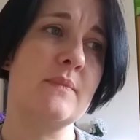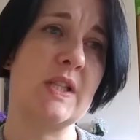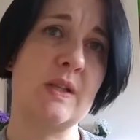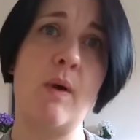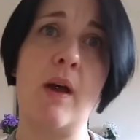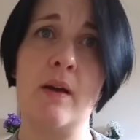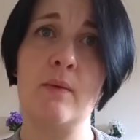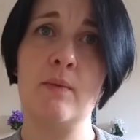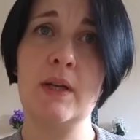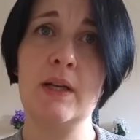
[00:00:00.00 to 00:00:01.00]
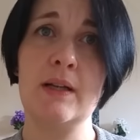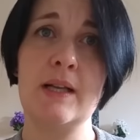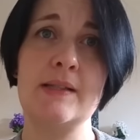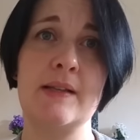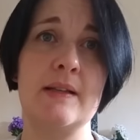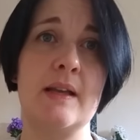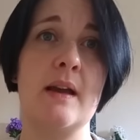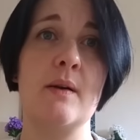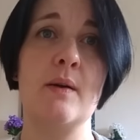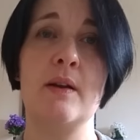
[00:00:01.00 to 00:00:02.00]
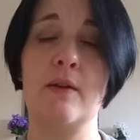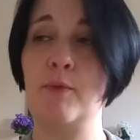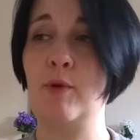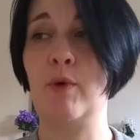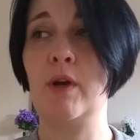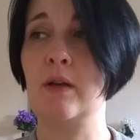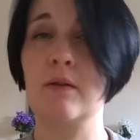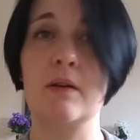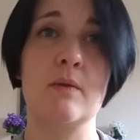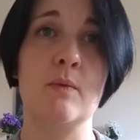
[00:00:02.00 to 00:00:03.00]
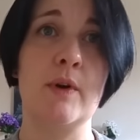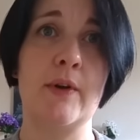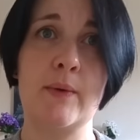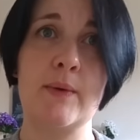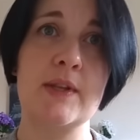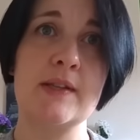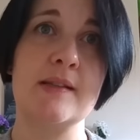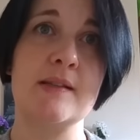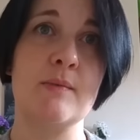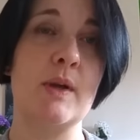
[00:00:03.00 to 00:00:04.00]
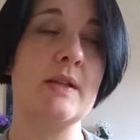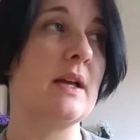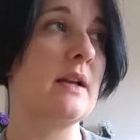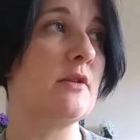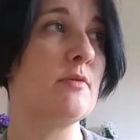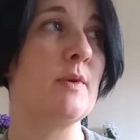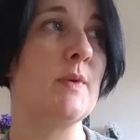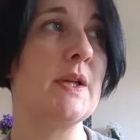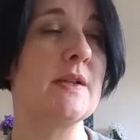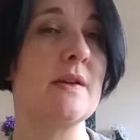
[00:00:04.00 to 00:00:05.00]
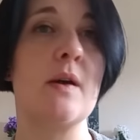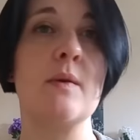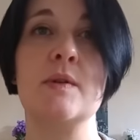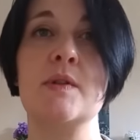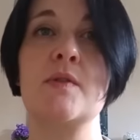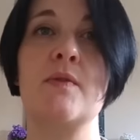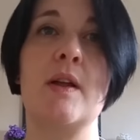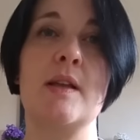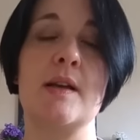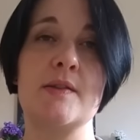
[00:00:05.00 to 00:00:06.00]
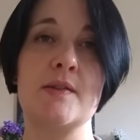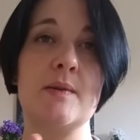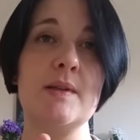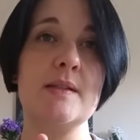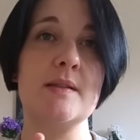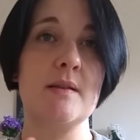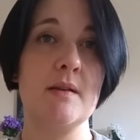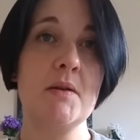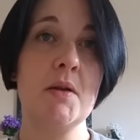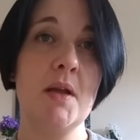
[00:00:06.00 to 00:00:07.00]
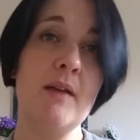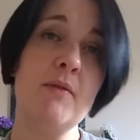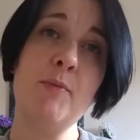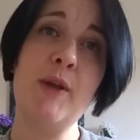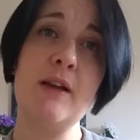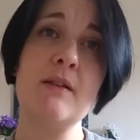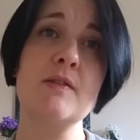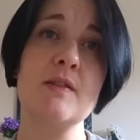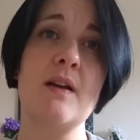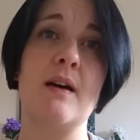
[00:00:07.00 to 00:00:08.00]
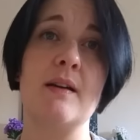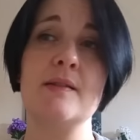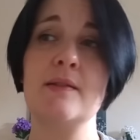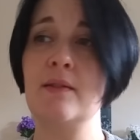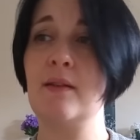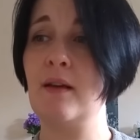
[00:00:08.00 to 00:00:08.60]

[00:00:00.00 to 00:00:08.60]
square when I last had it out, and I've been working on it at work when the system went down a couple of weeks ago and stuff like that, so it will be a good size.